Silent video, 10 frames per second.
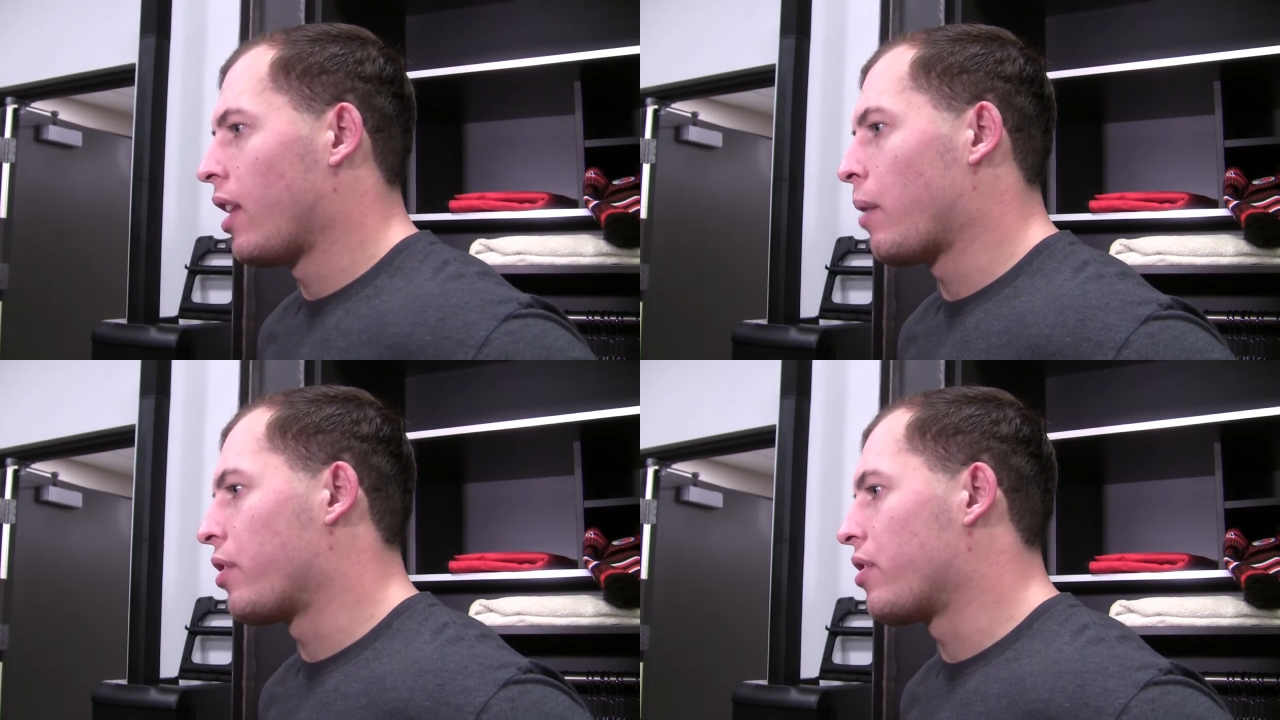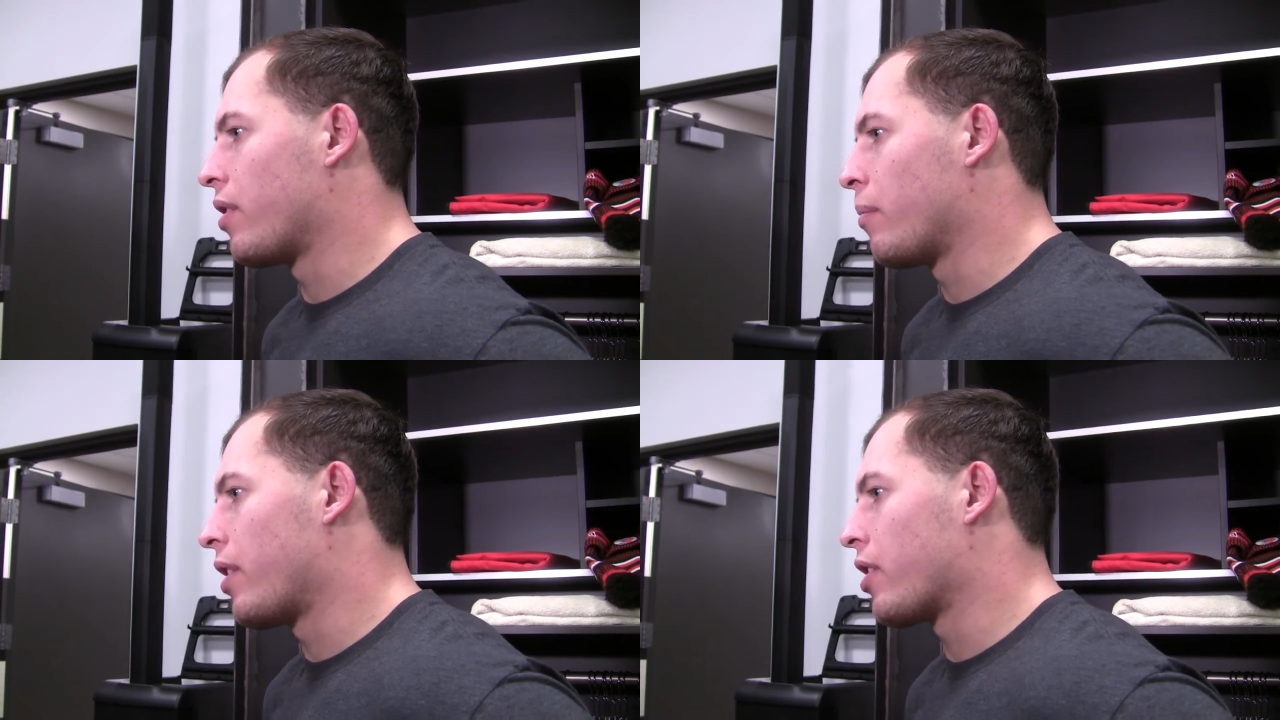that puts you
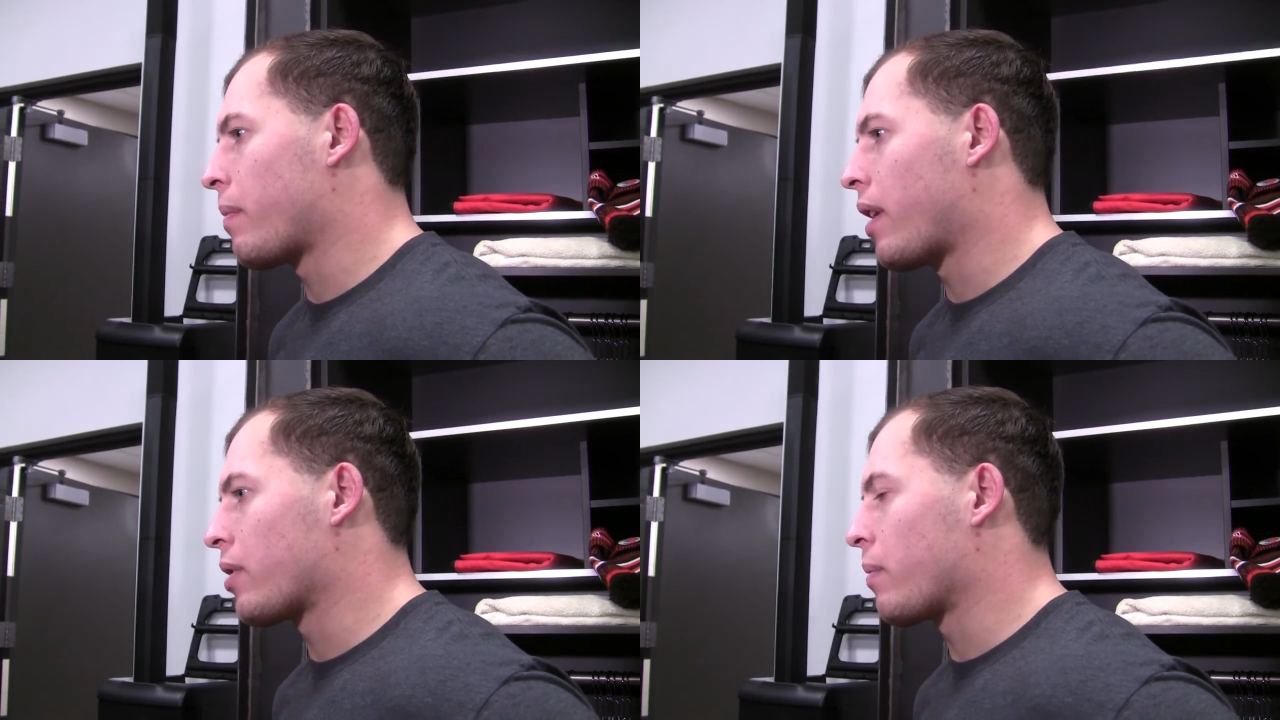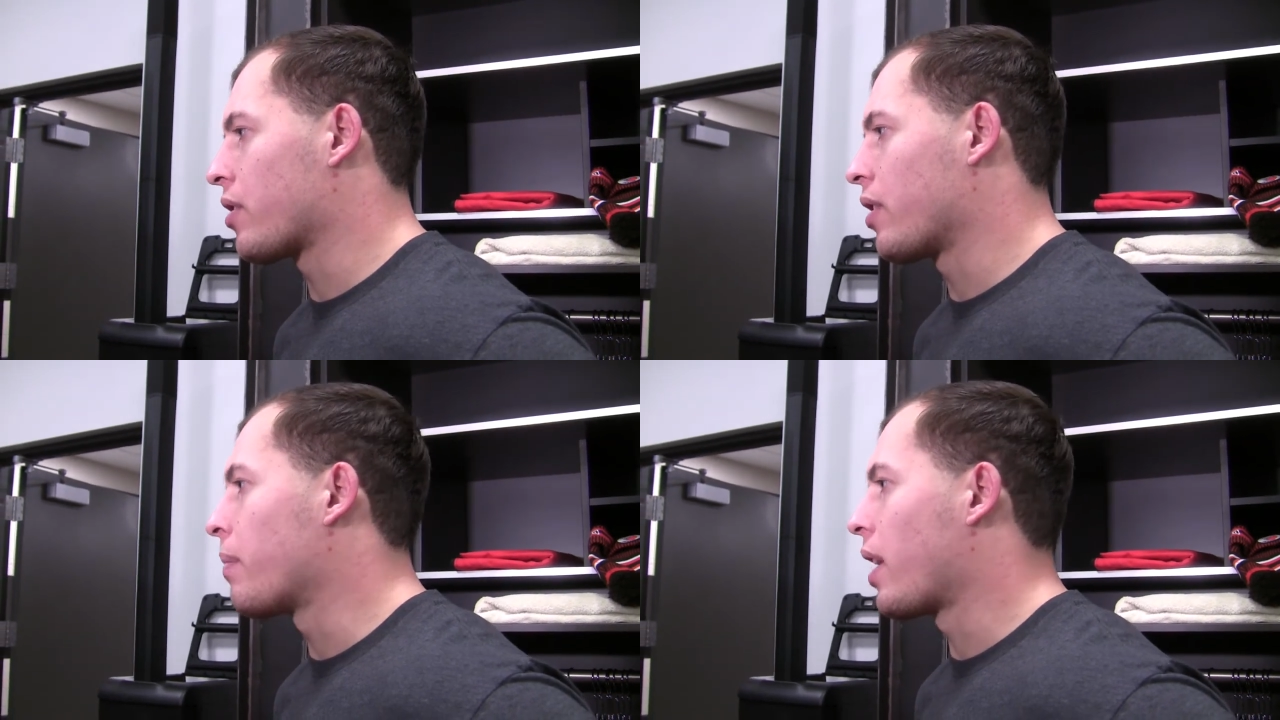in a better spot,
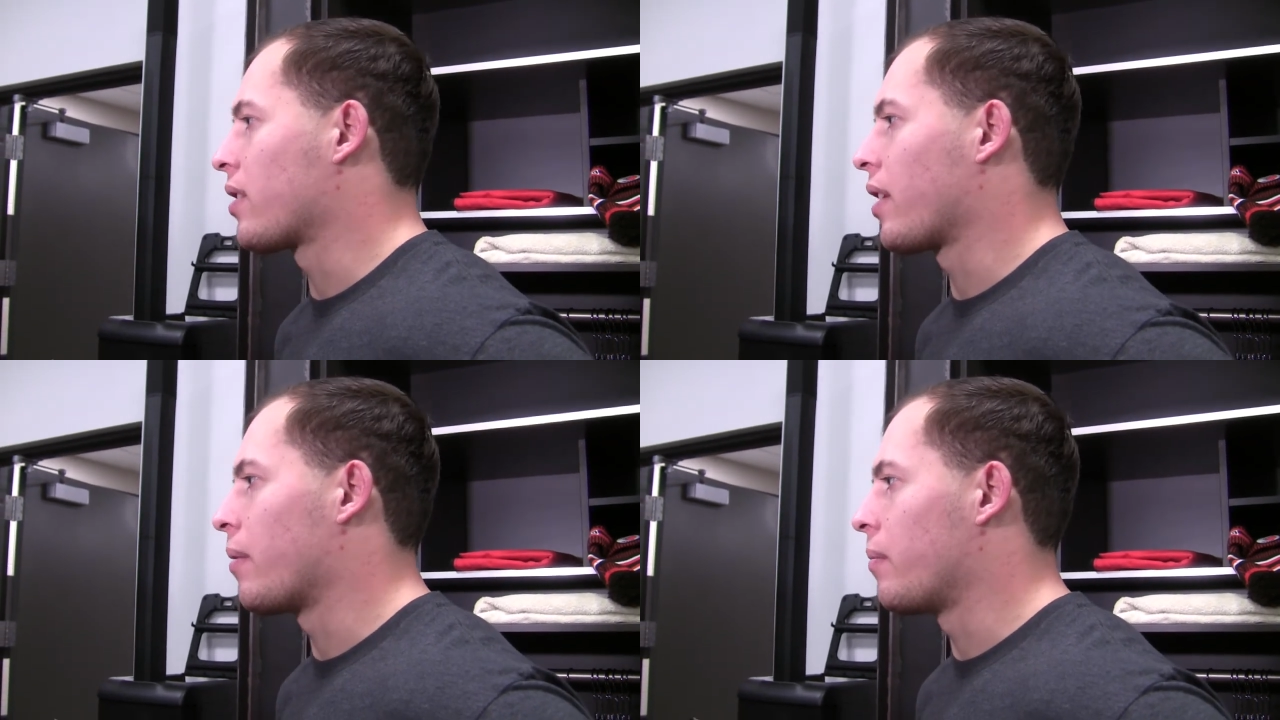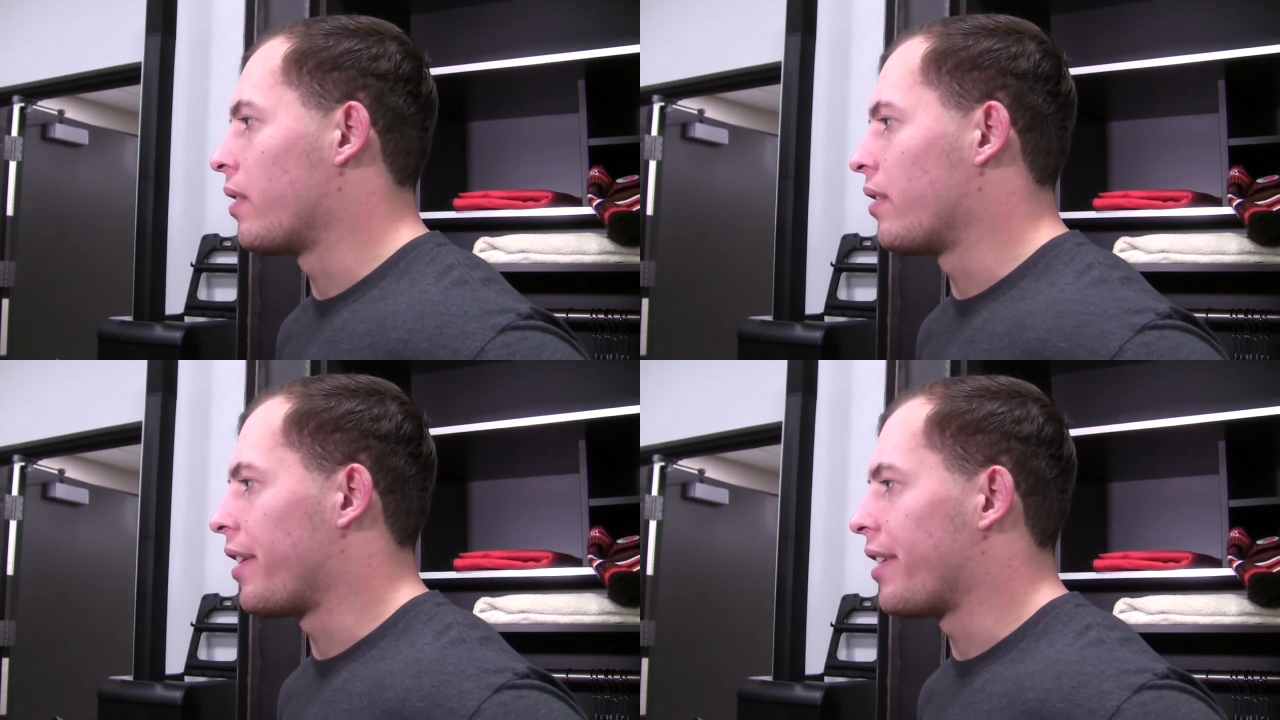especially in the passing game
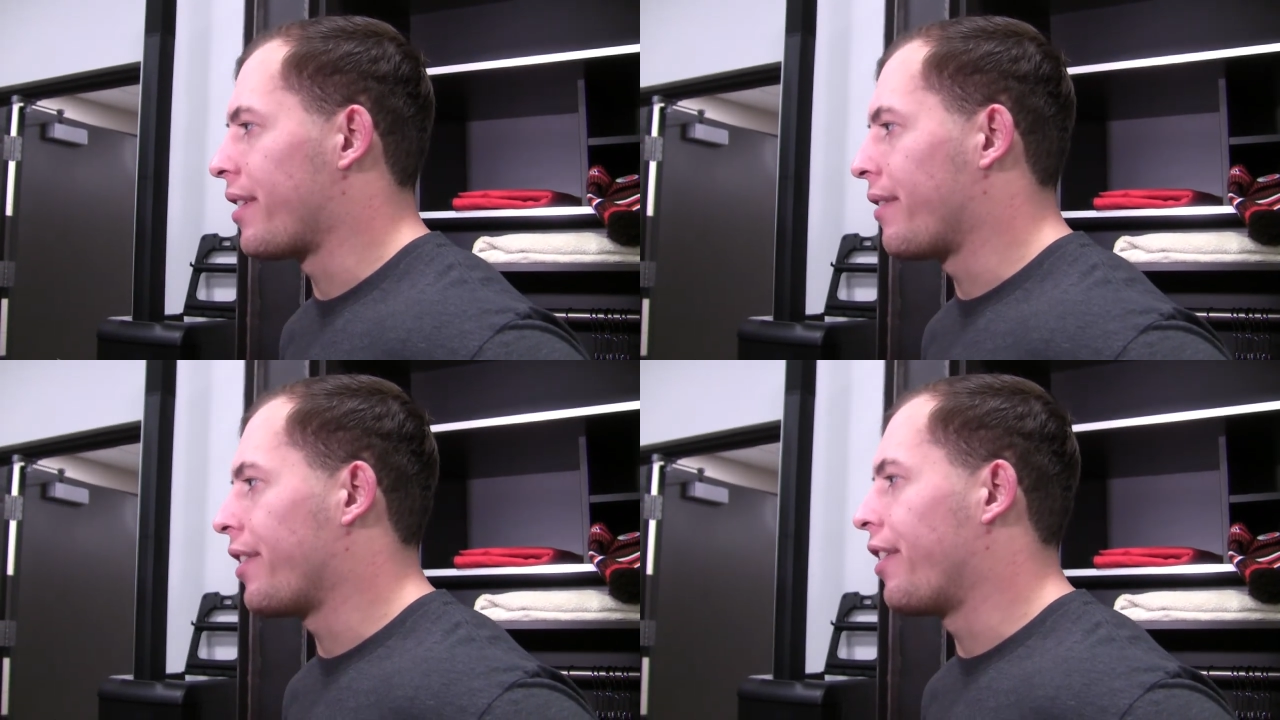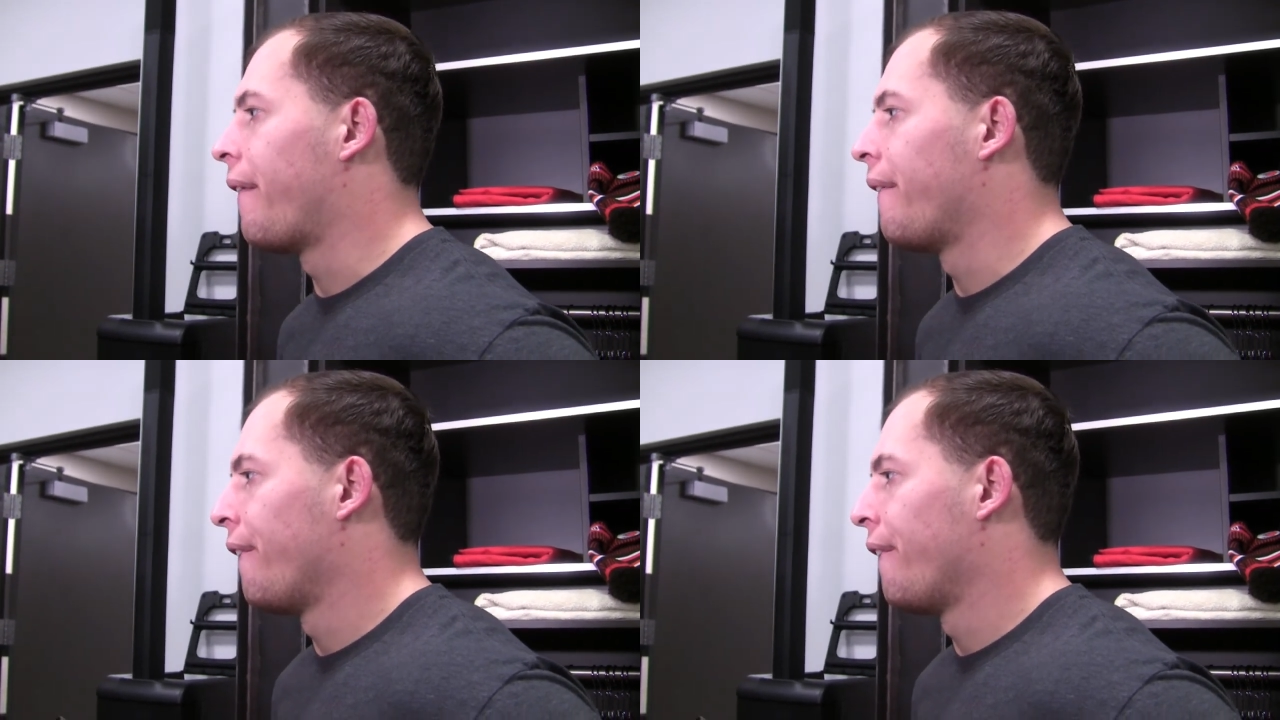in today's NFL.